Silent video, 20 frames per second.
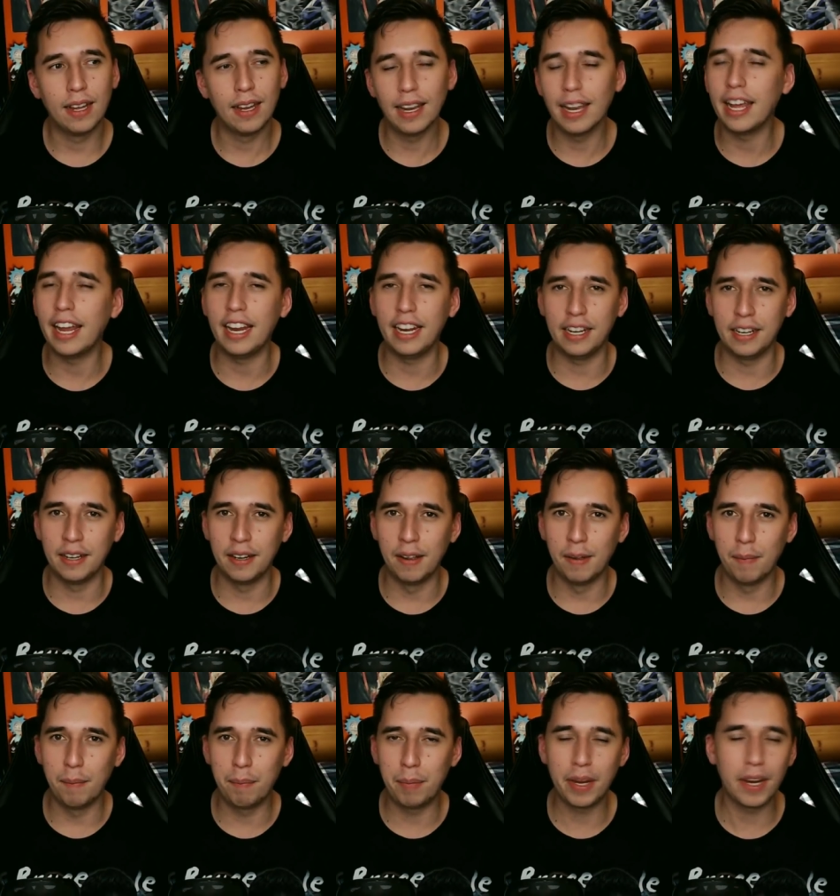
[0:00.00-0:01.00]

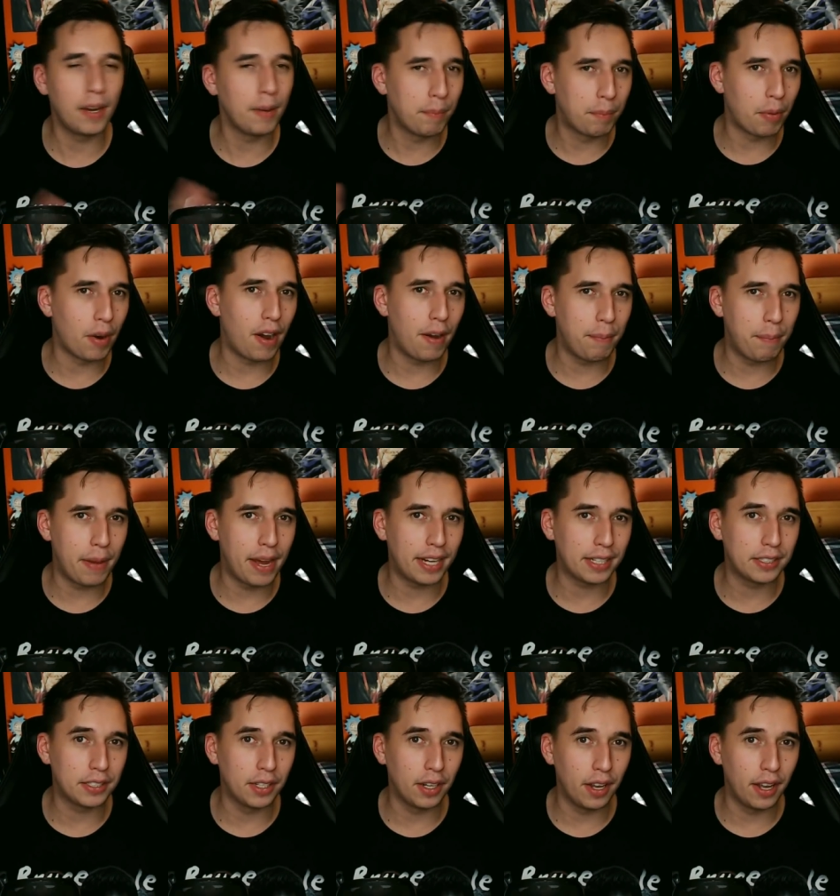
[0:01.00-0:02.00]
Elaine being brought
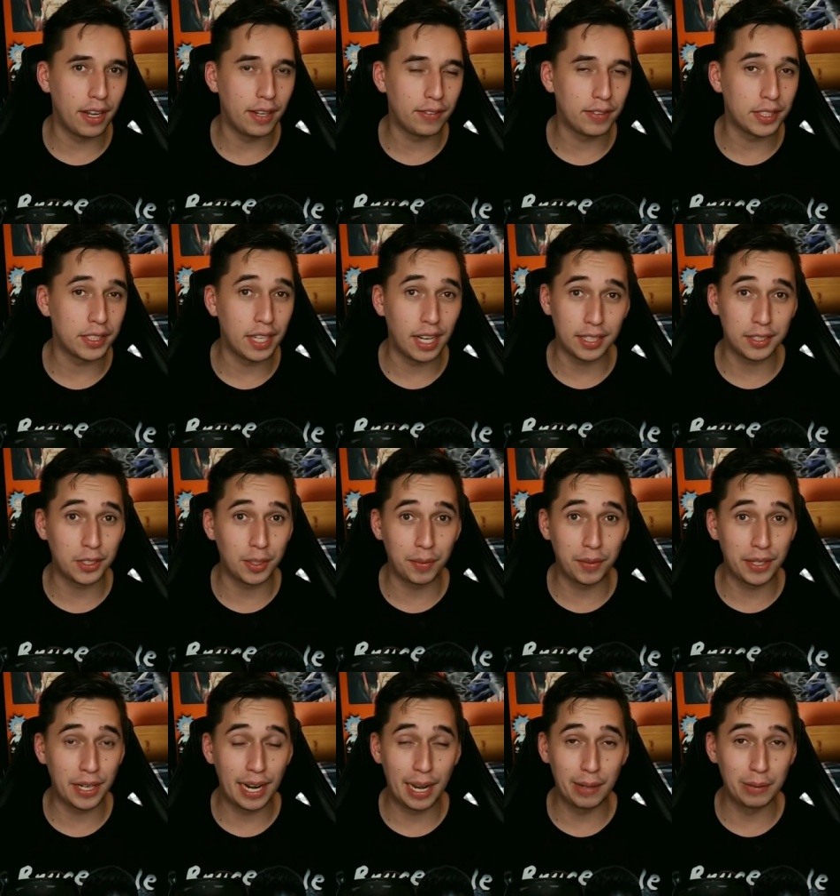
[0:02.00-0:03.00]
back to life is not
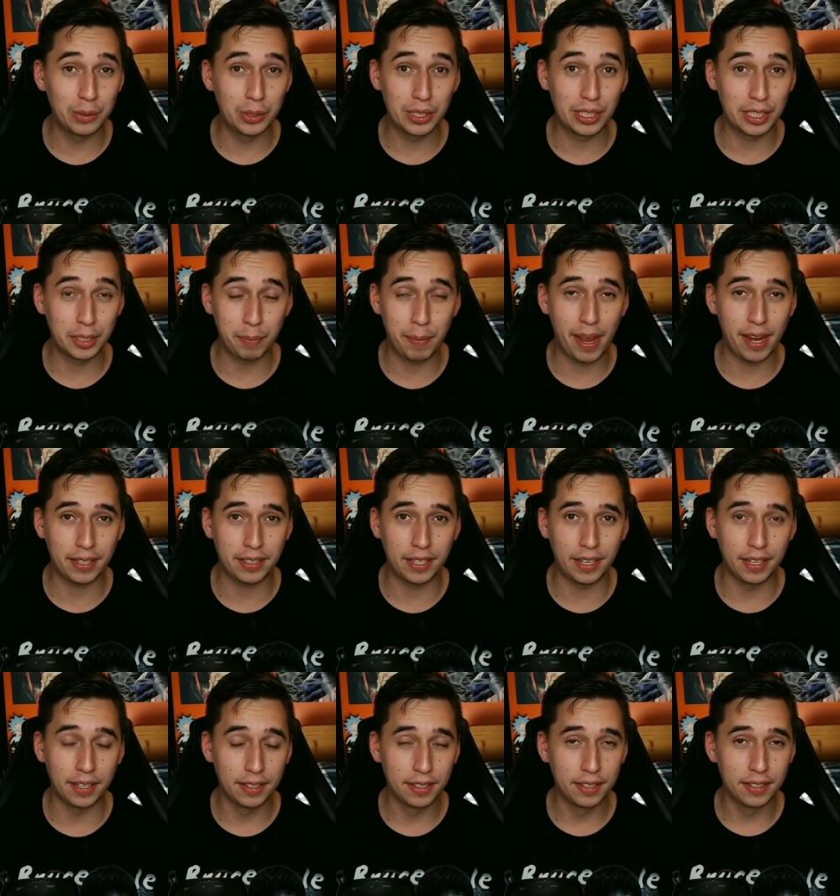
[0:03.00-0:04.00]
something I was
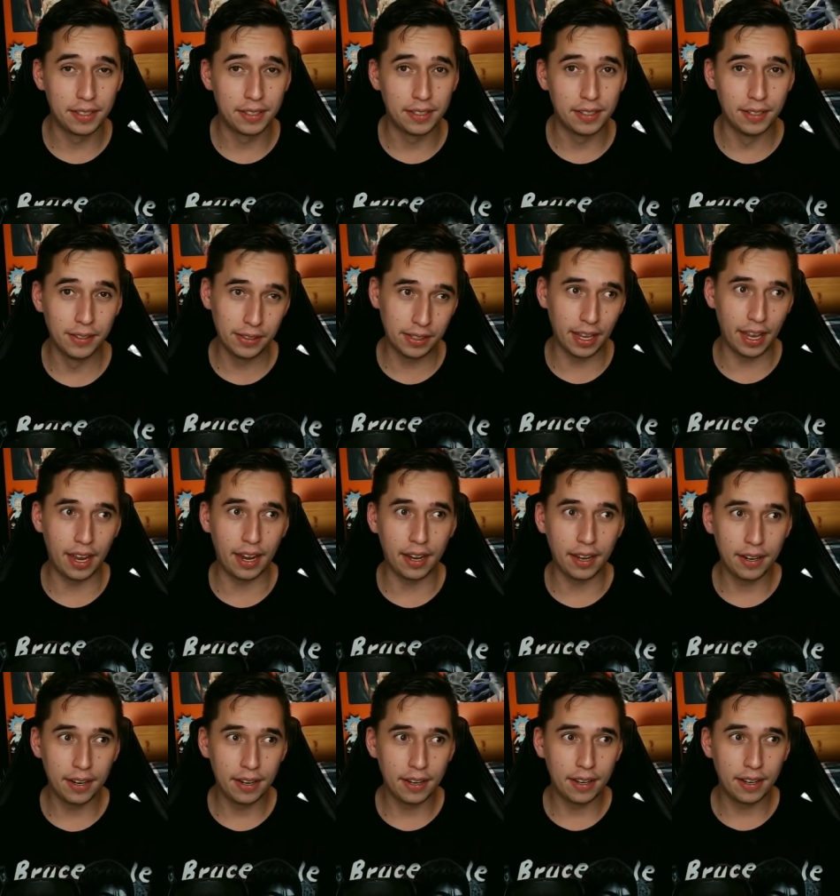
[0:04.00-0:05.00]
expecting.
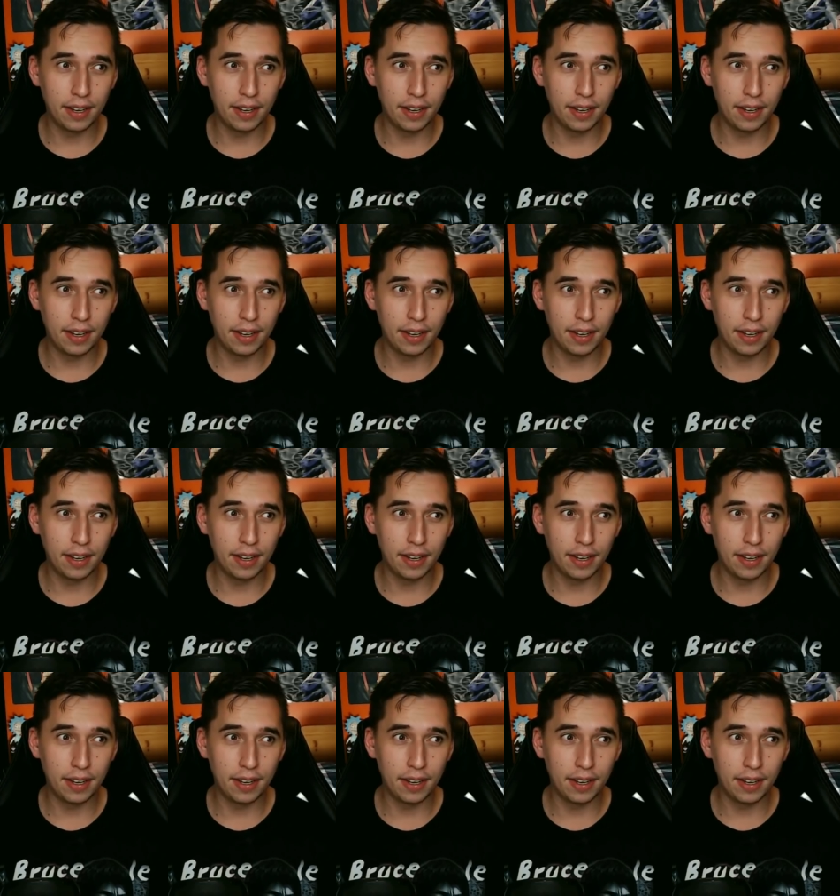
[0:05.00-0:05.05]
Okay.